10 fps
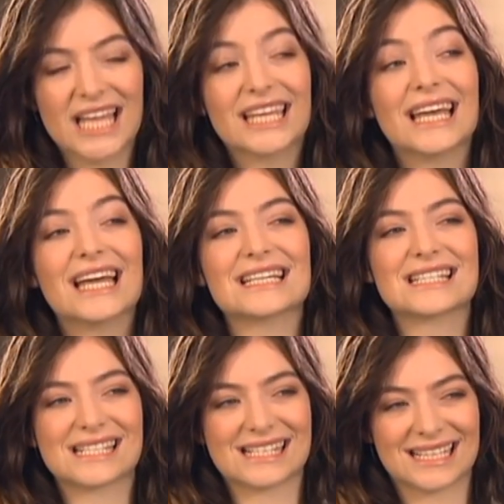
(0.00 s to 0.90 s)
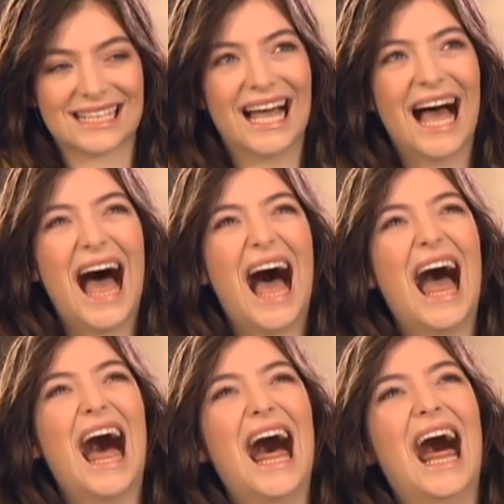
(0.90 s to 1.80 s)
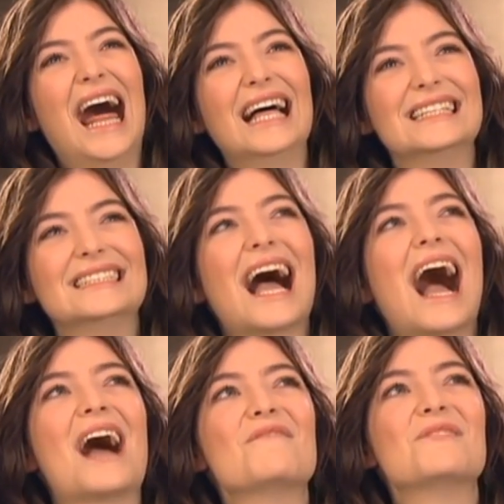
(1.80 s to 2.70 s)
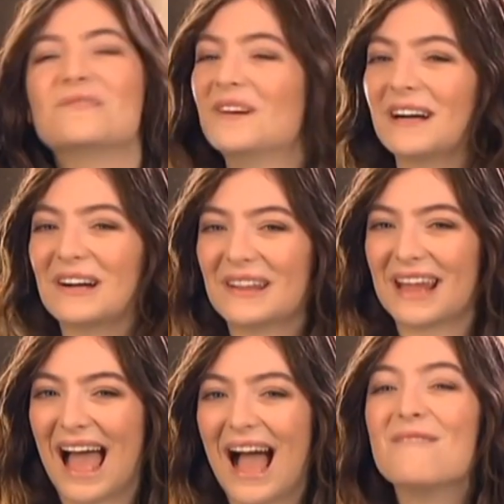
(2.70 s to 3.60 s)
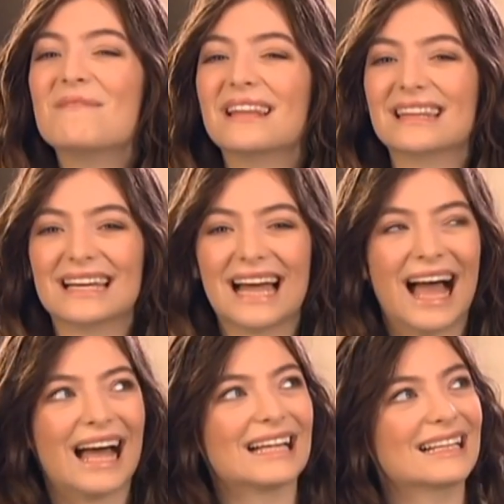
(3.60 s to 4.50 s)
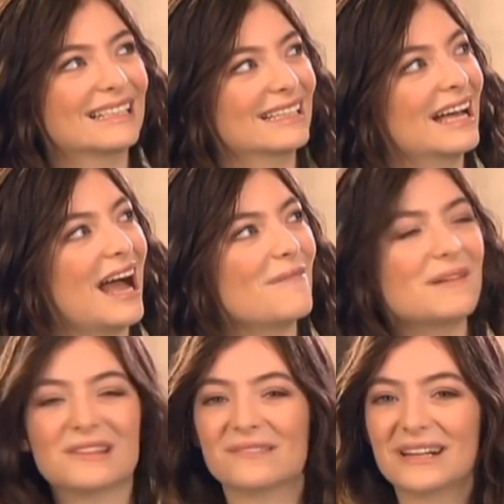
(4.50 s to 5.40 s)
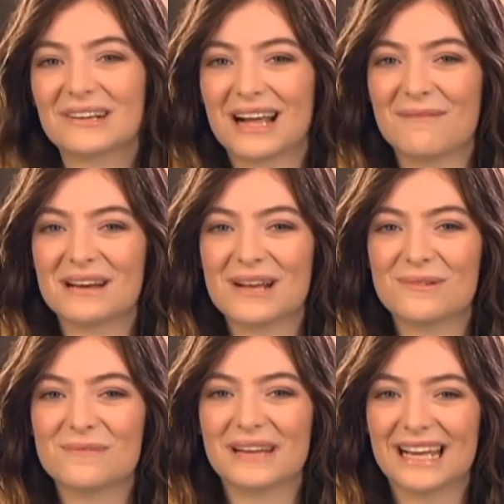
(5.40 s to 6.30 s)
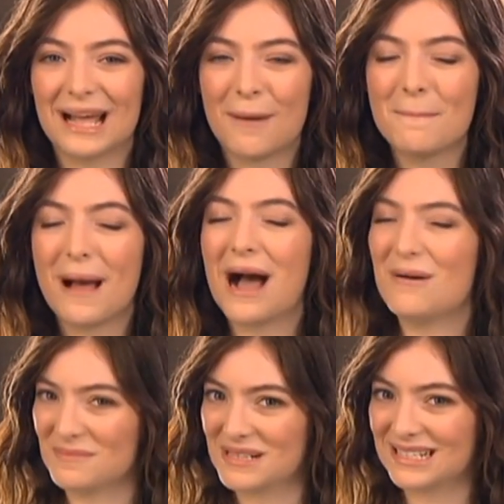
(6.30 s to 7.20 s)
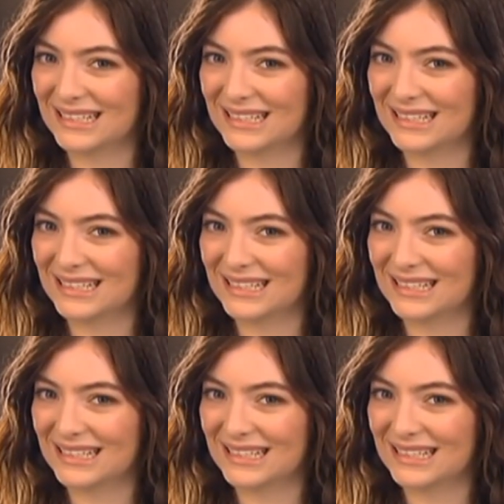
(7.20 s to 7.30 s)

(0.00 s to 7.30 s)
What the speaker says: Yes. I will work on that. I bet the record company will be pumped.